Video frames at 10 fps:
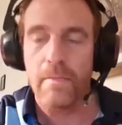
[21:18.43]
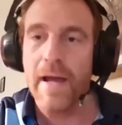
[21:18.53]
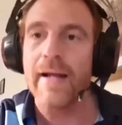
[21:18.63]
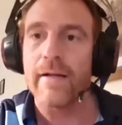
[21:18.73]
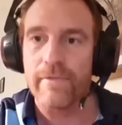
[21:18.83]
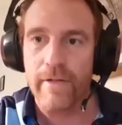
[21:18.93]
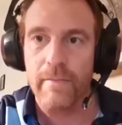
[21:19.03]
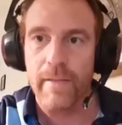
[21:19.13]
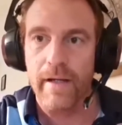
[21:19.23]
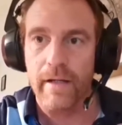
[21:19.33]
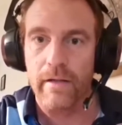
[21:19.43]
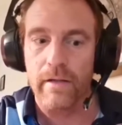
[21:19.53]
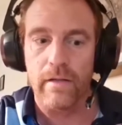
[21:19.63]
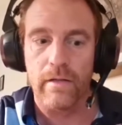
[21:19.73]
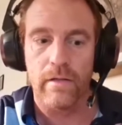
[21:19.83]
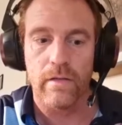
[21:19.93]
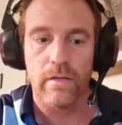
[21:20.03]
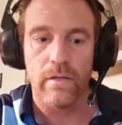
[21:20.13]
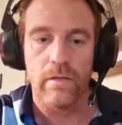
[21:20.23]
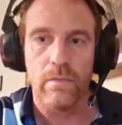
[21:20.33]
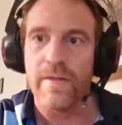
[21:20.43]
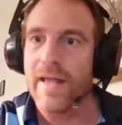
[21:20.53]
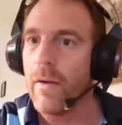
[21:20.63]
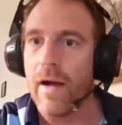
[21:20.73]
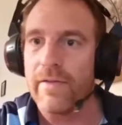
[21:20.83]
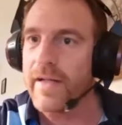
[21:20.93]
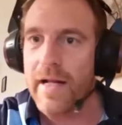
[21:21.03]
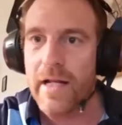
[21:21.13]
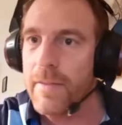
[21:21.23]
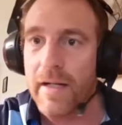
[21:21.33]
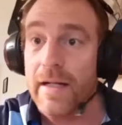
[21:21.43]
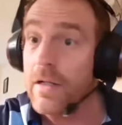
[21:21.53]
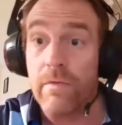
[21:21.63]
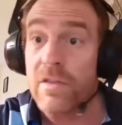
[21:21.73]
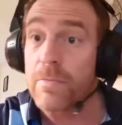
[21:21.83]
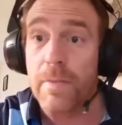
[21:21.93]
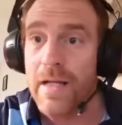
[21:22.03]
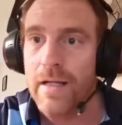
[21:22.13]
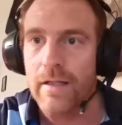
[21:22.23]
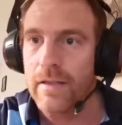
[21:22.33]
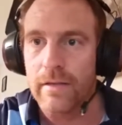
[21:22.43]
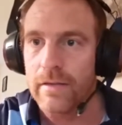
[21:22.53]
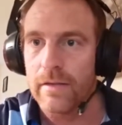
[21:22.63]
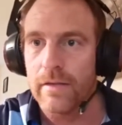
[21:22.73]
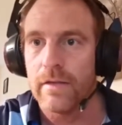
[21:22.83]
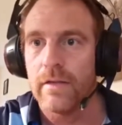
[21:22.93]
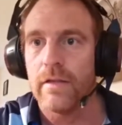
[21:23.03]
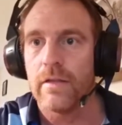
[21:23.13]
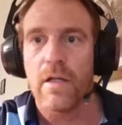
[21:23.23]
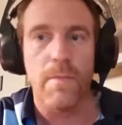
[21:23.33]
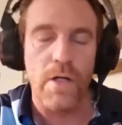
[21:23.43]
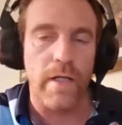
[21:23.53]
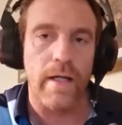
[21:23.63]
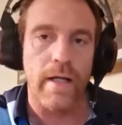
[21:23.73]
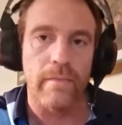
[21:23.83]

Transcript: and female without having any ability to even speak, communicate.